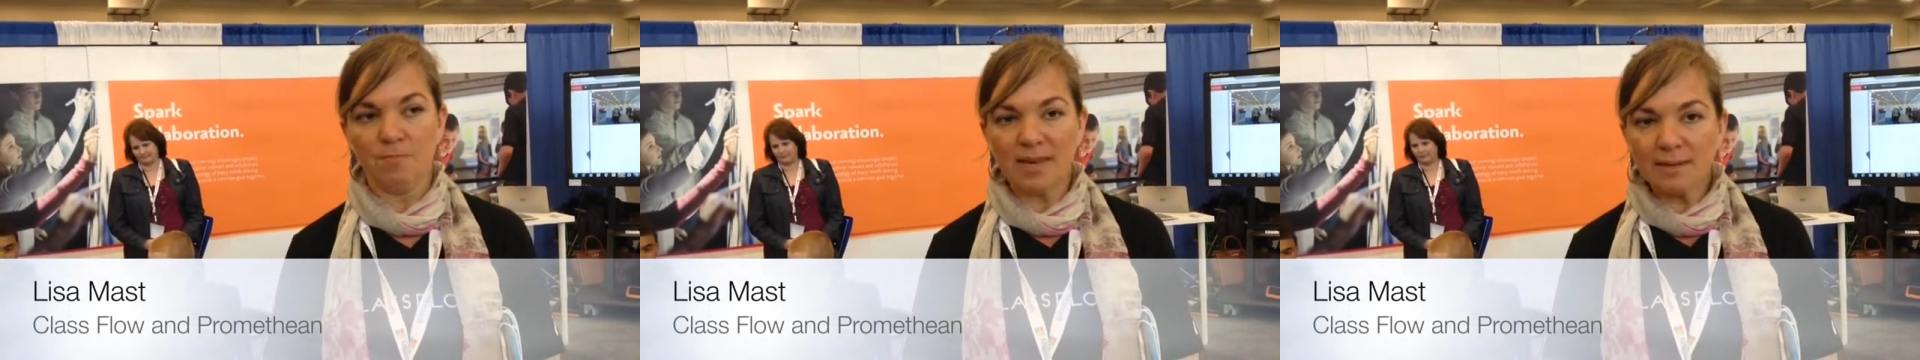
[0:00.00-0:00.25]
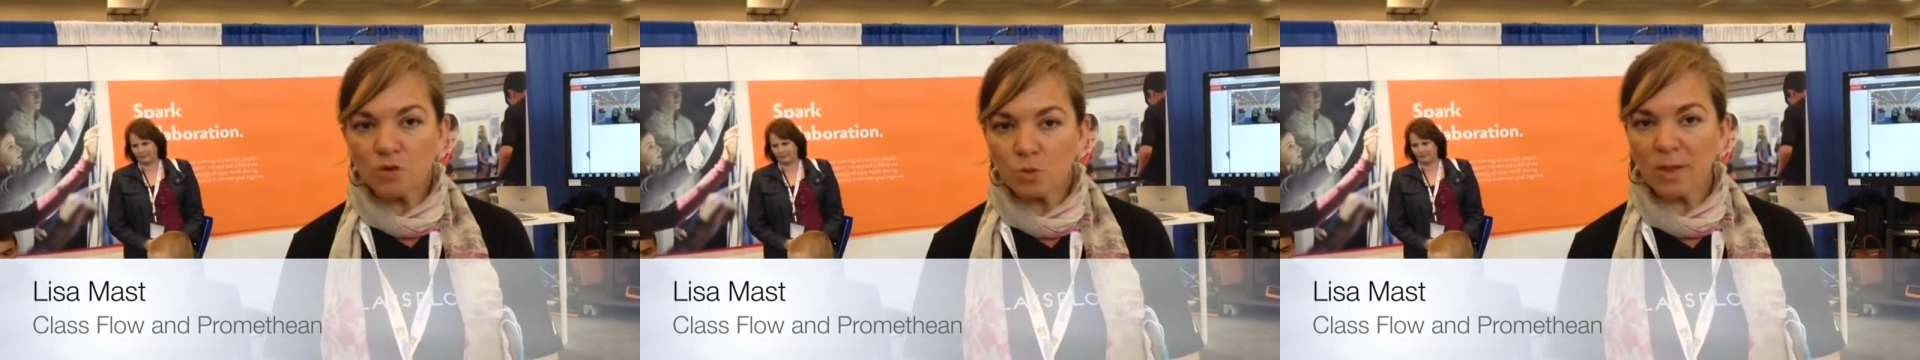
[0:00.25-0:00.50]

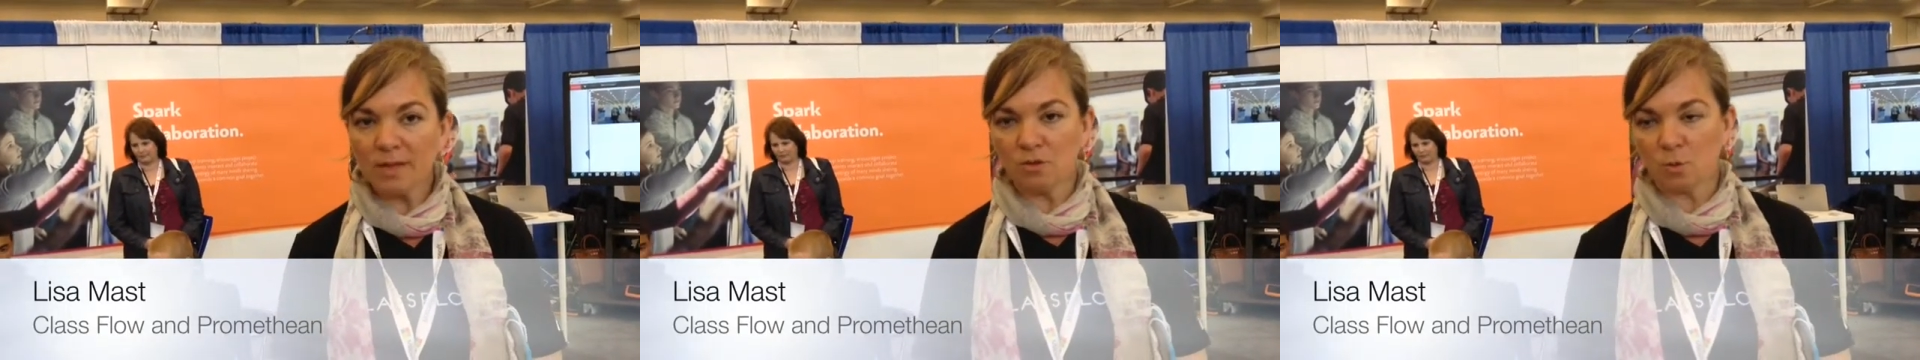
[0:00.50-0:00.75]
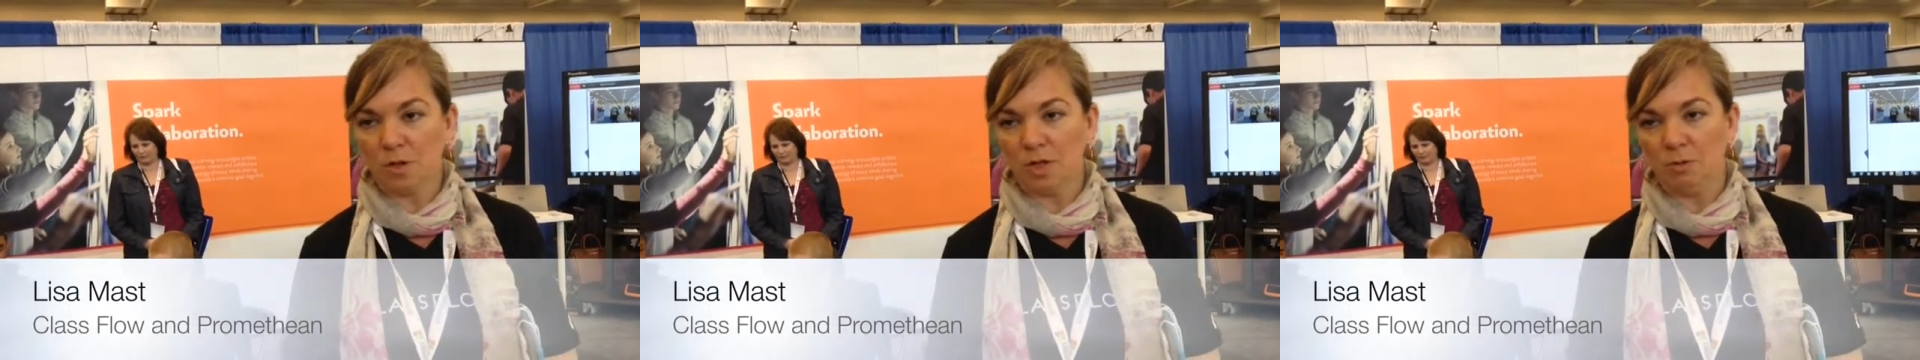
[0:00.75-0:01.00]
That's the way
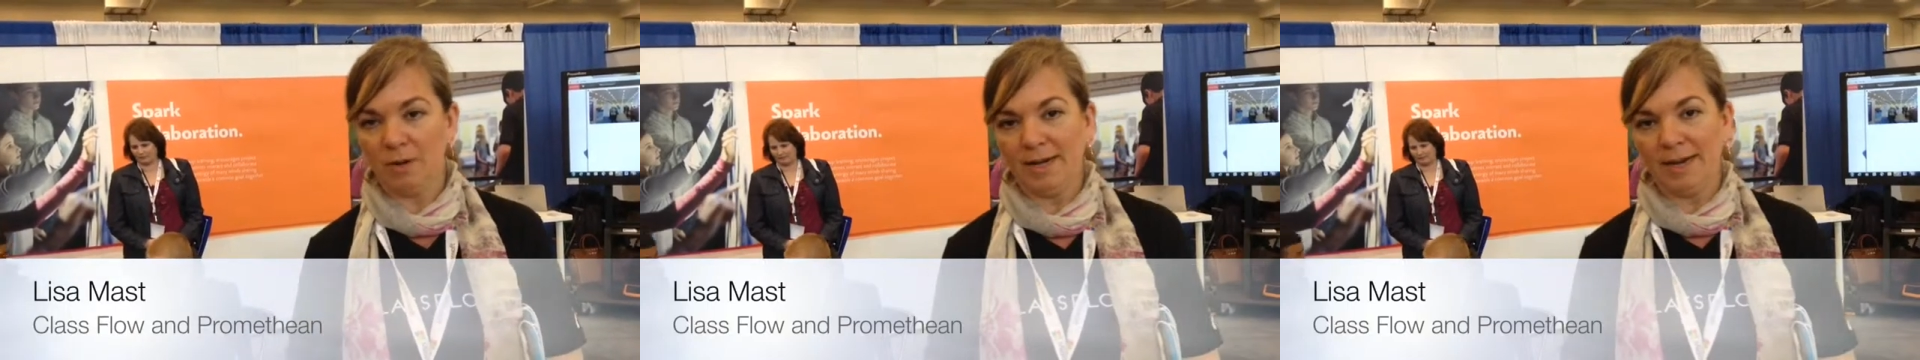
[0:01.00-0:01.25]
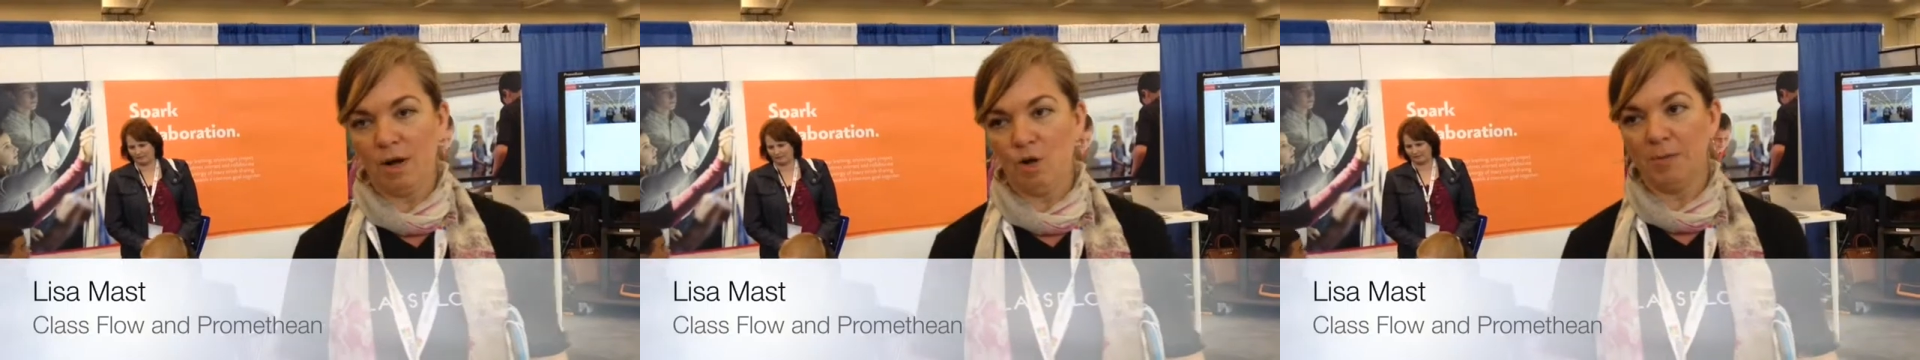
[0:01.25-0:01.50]
it's working
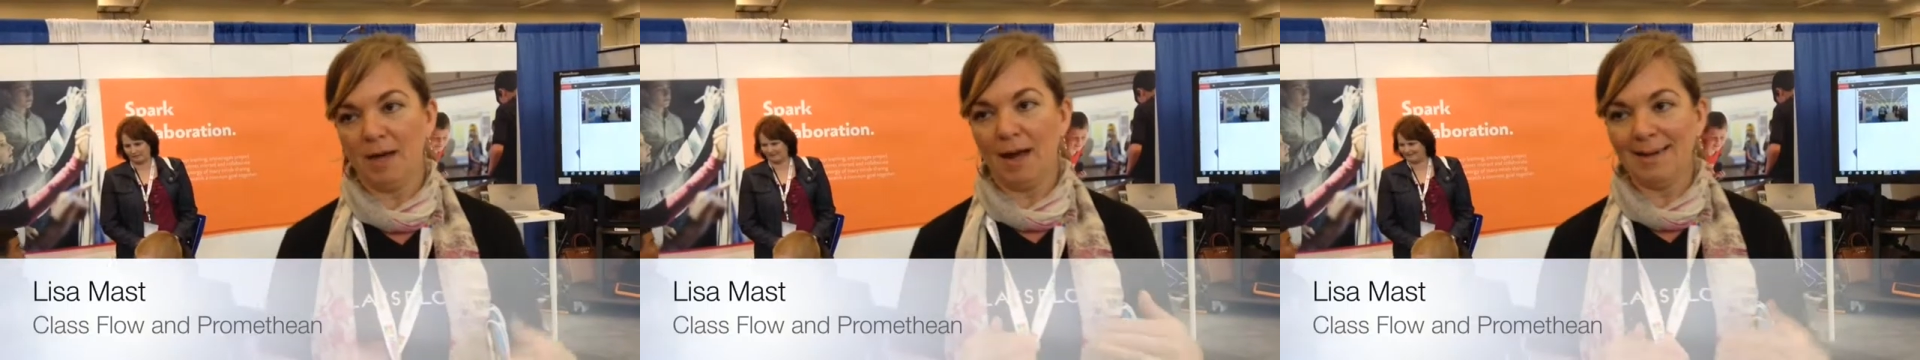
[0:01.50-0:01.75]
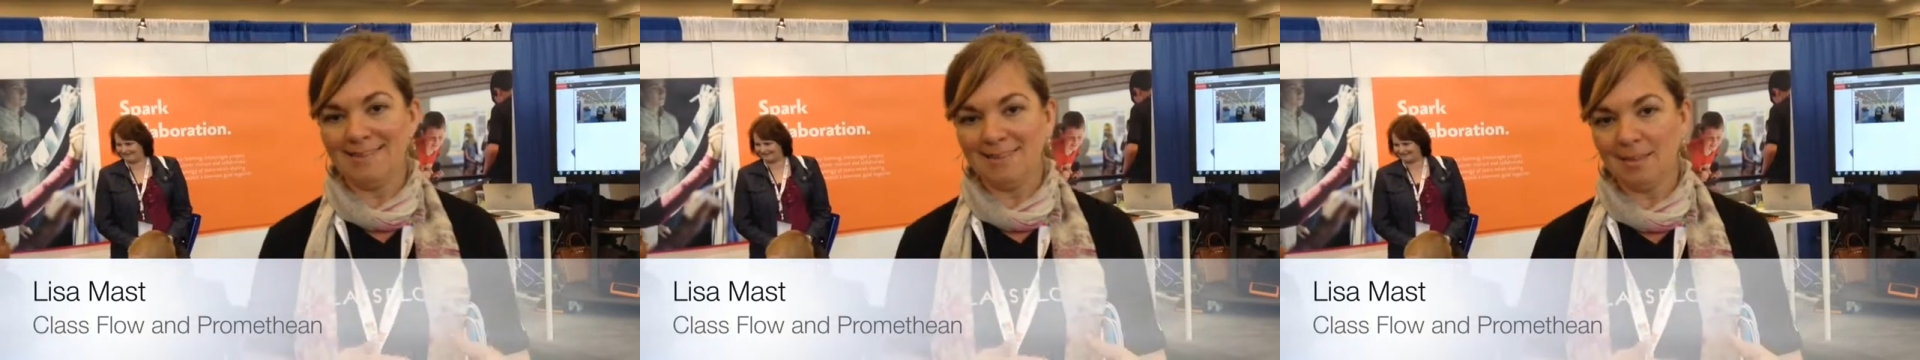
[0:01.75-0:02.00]
right now, but
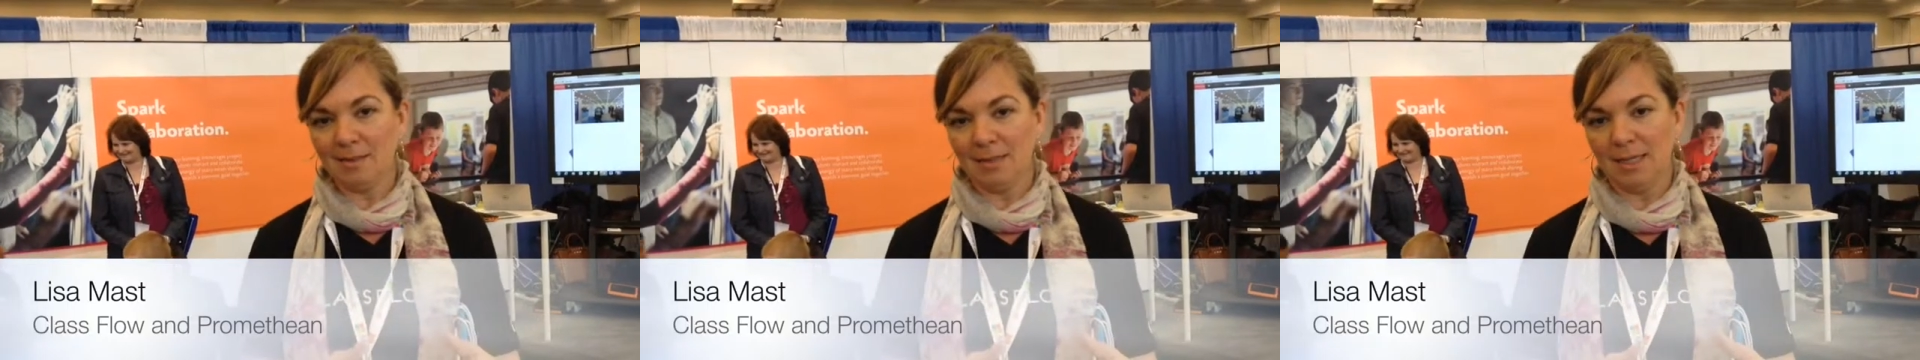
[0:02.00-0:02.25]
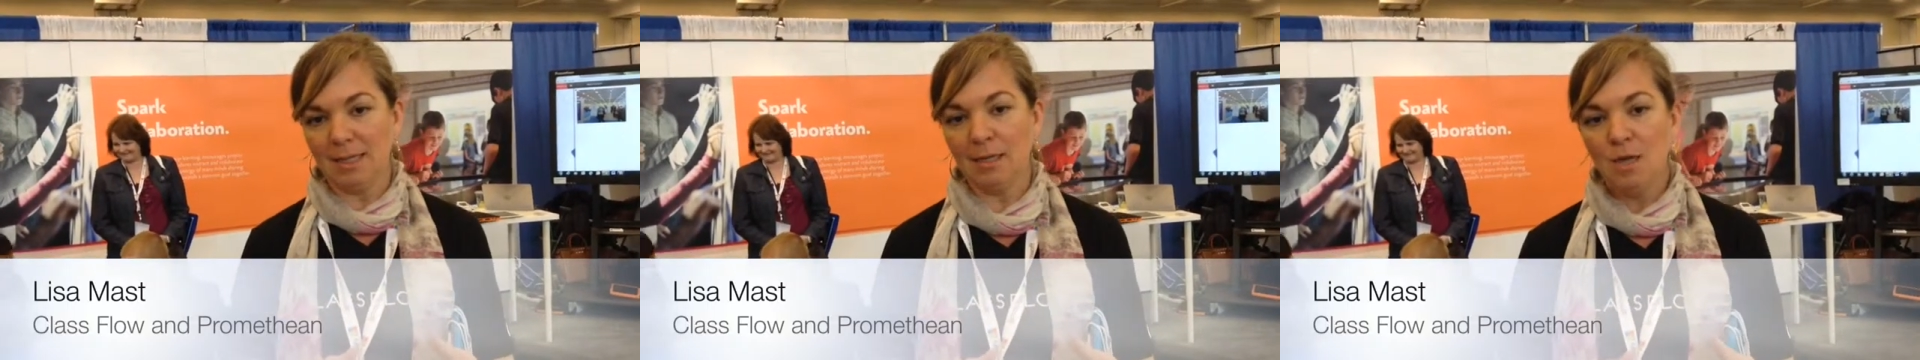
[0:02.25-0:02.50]
ideally,